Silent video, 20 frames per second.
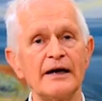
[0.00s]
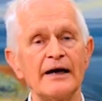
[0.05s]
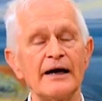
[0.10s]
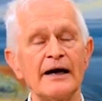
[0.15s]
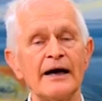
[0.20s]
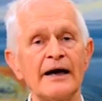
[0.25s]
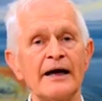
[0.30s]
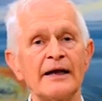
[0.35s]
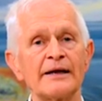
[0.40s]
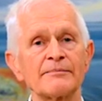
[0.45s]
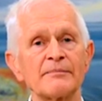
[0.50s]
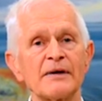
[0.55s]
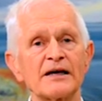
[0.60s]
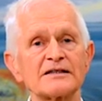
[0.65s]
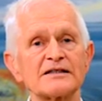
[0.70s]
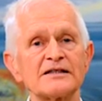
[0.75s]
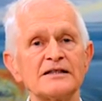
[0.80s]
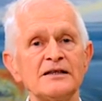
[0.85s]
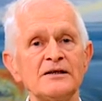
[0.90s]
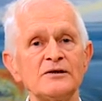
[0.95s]
And
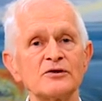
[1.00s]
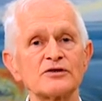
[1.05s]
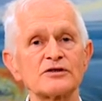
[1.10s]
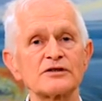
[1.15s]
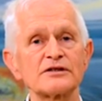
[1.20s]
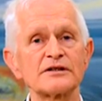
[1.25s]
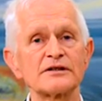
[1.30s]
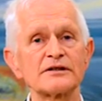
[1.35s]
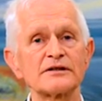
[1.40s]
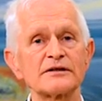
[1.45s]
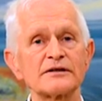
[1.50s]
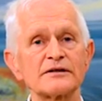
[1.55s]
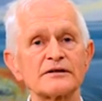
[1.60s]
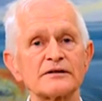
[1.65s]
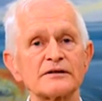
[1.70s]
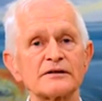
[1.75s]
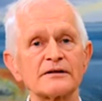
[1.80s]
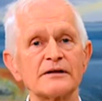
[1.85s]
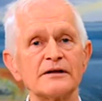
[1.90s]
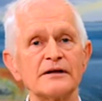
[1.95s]
Martinus
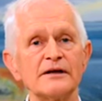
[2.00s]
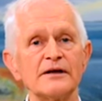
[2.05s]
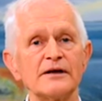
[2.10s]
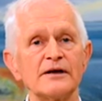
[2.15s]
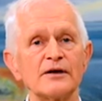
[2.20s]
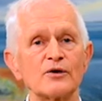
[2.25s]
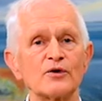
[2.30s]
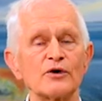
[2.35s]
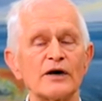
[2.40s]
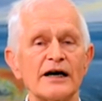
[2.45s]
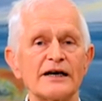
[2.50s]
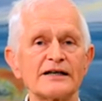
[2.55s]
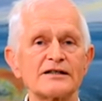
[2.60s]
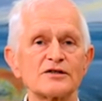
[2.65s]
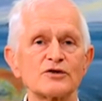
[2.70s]
writes